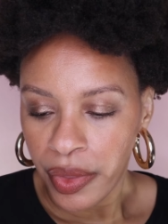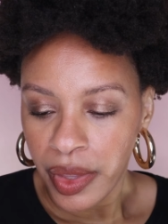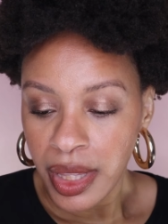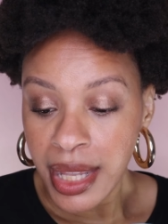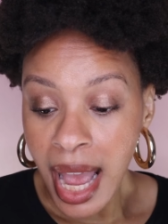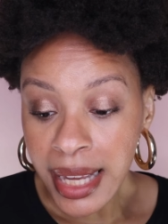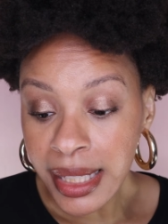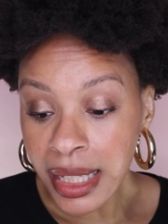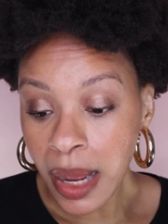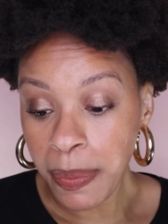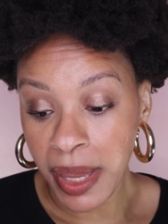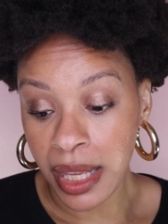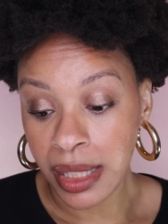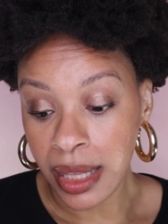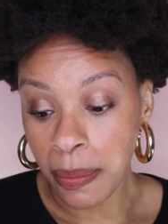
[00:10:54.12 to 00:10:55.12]
Next
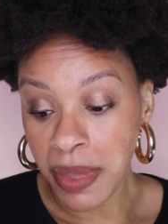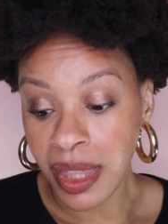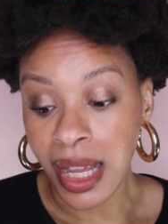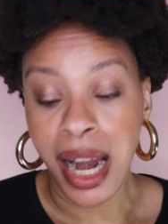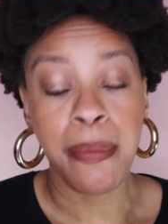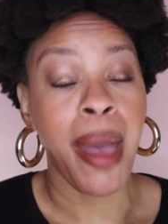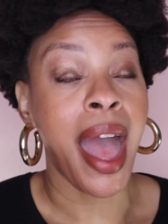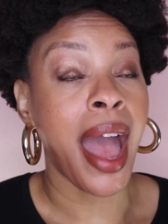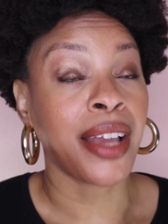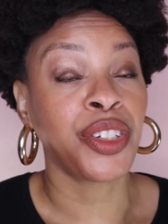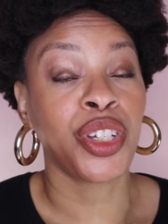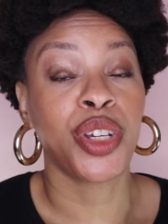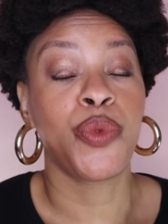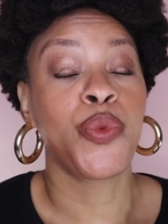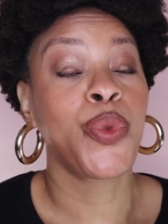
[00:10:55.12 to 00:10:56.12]
up is something that I'm
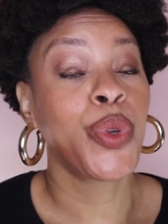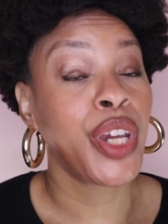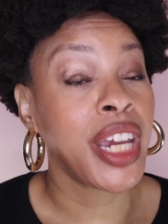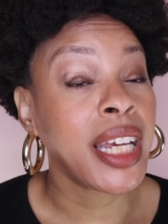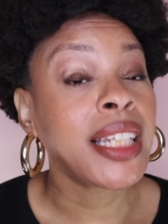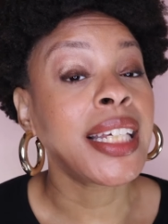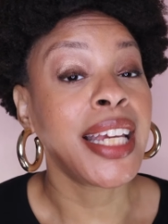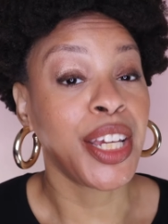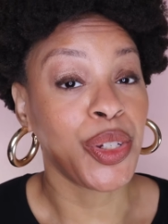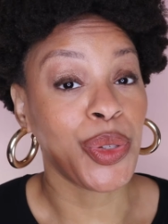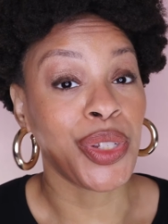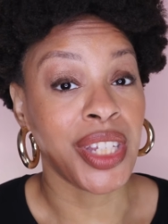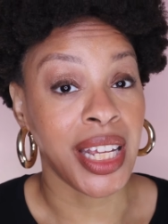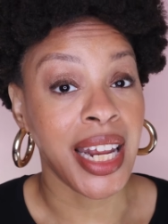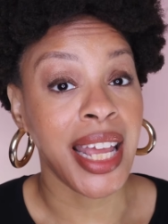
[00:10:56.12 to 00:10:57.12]
actually really
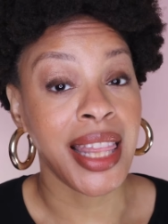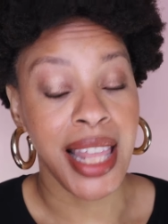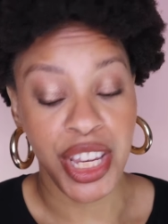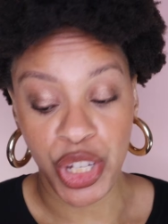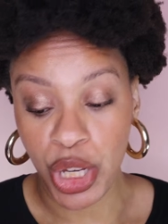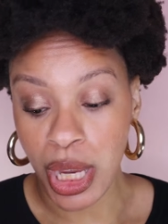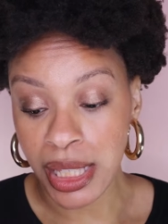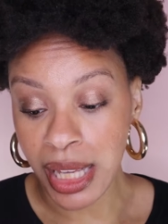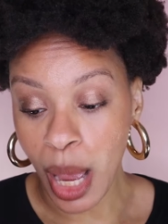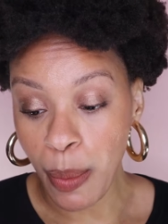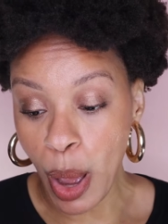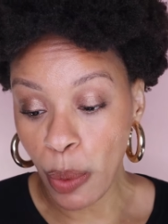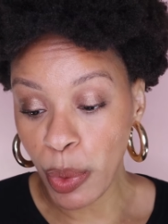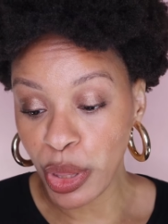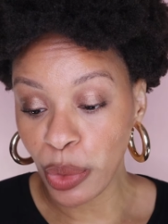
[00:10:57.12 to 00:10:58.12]
interested in that she has
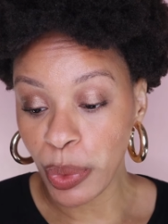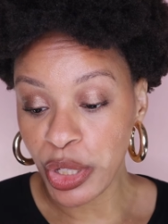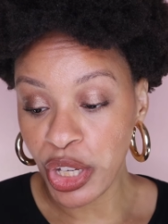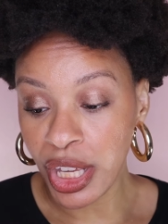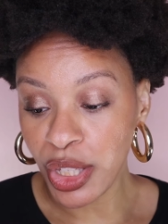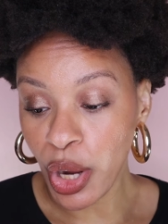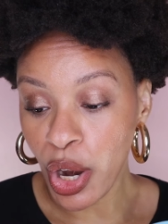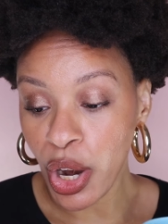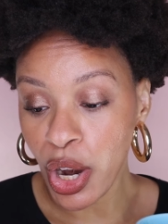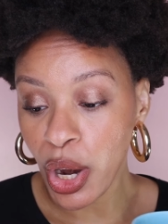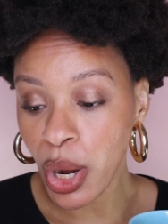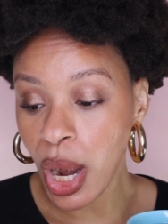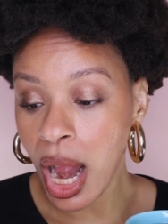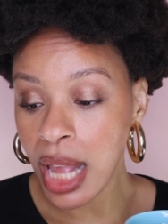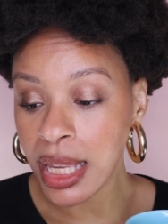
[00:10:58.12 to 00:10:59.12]
come out with, which is
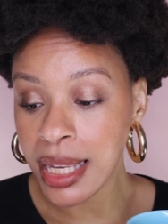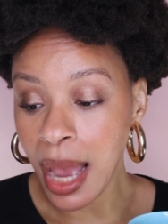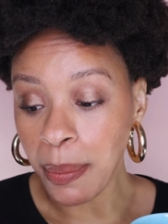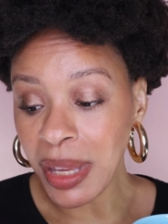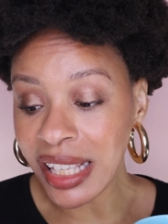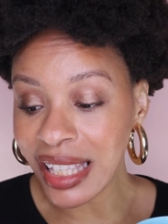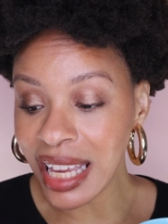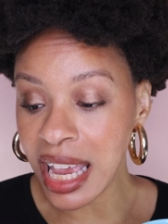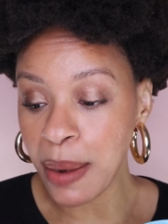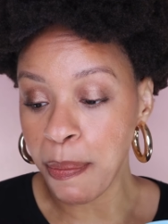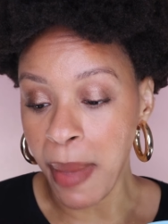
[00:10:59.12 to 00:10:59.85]
her Yummy Skin